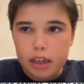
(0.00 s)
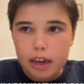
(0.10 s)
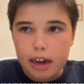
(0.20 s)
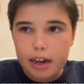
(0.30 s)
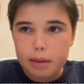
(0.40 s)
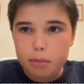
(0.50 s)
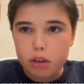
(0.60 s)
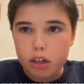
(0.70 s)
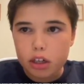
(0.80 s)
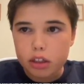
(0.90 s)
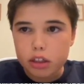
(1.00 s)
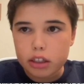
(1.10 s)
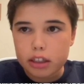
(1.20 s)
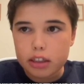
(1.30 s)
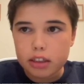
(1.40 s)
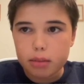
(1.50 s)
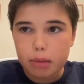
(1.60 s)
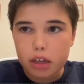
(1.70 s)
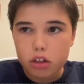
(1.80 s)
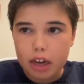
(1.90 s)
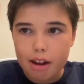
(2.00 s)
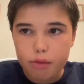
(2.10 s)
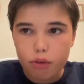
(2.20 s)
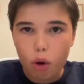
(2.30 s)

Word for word: I'm gonna delete it because I've